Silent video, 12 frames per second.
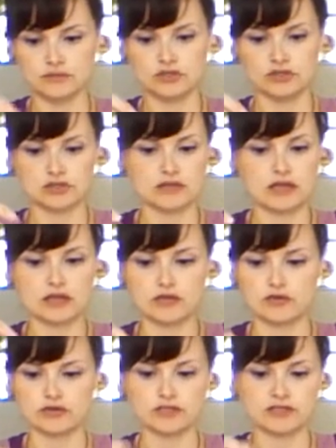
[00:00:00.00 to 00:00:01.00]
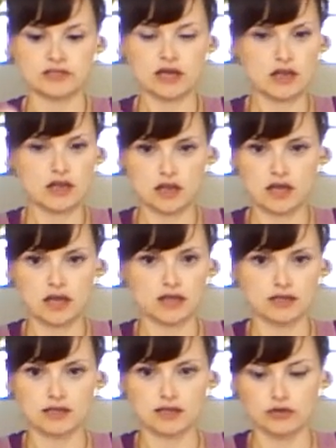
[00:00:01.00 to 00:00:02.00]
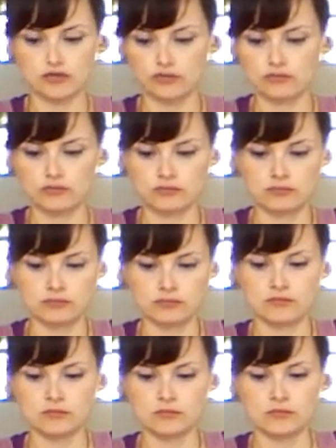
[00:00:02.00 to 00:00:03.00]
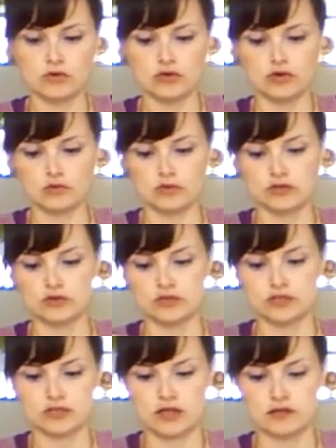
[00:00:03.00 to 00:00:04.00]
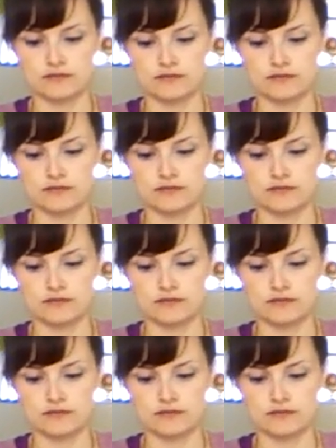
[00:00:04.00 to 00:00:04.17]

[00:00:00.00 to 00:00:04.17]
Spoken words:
Just like you're twist tying anything that you normally twist tie.